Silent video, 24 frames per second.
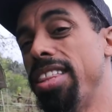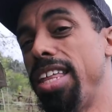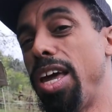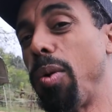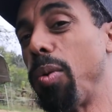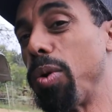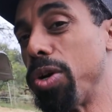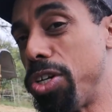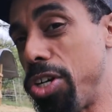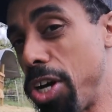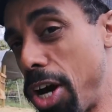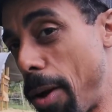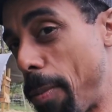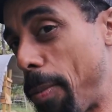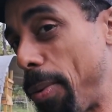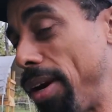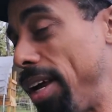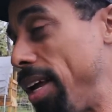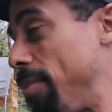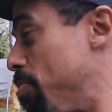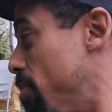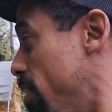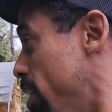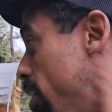they were
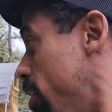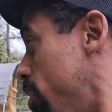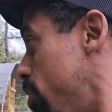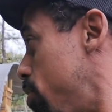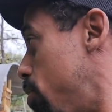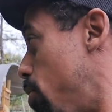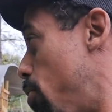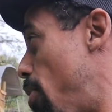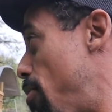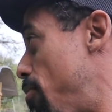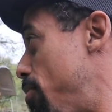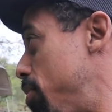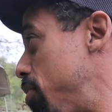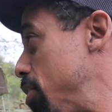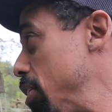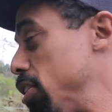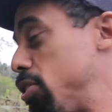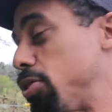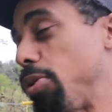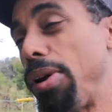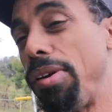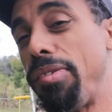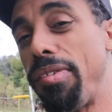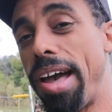jumping it. So ever
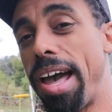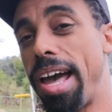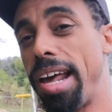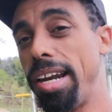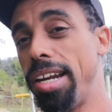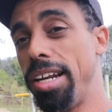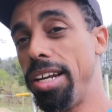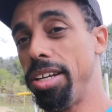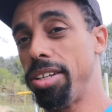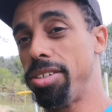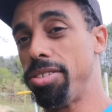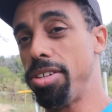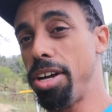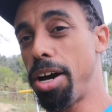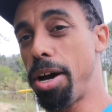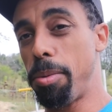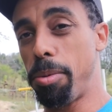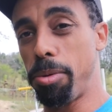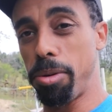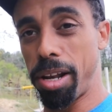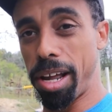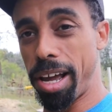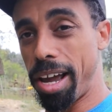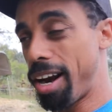since we've added this
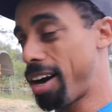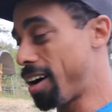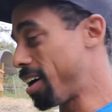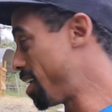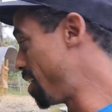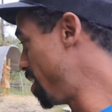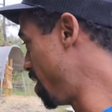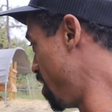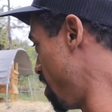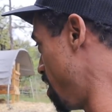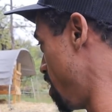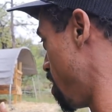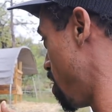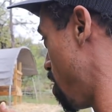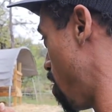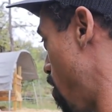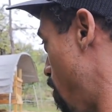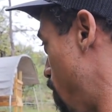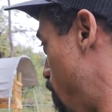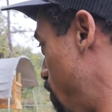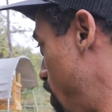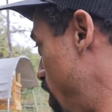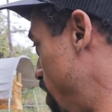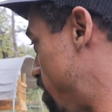double layer
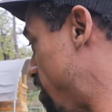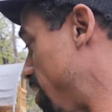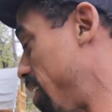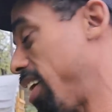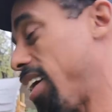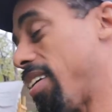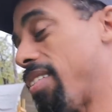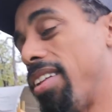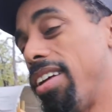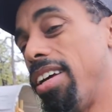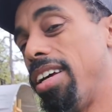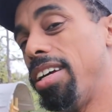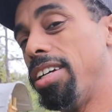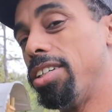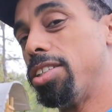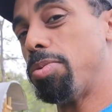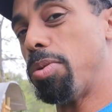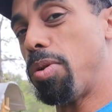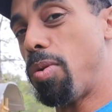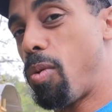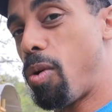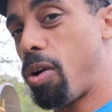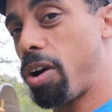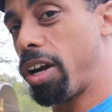of fencing,
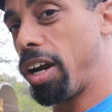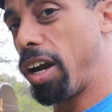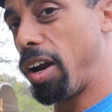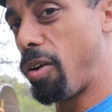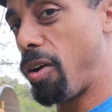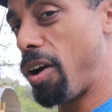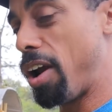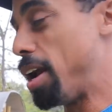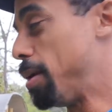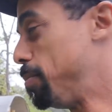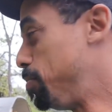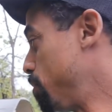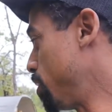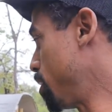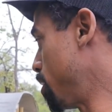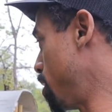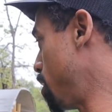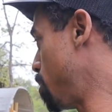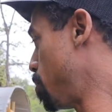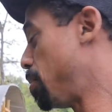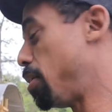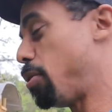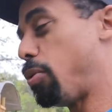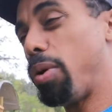it's been working great.
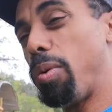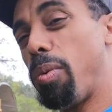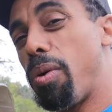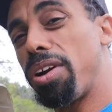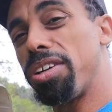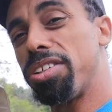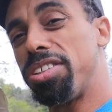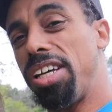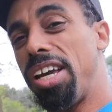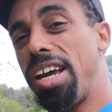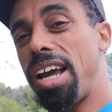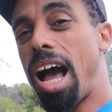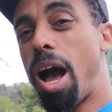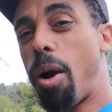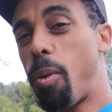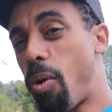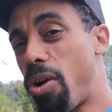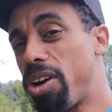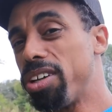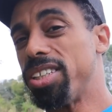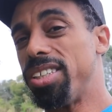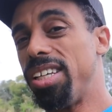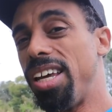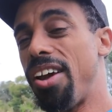But we wanna see, I
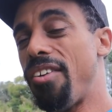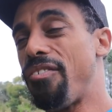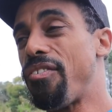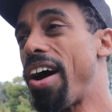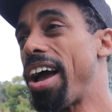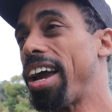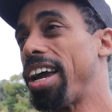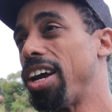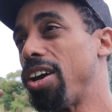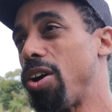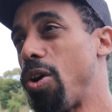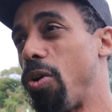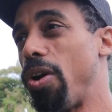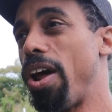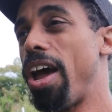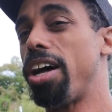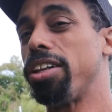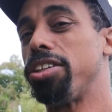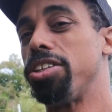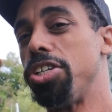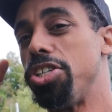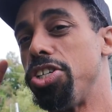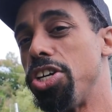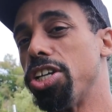wanna see if I can go
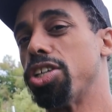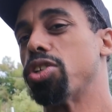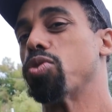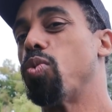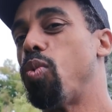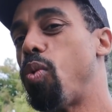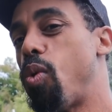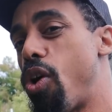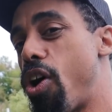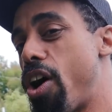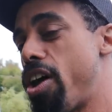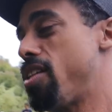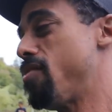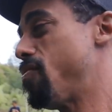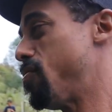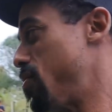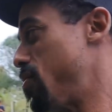down to just one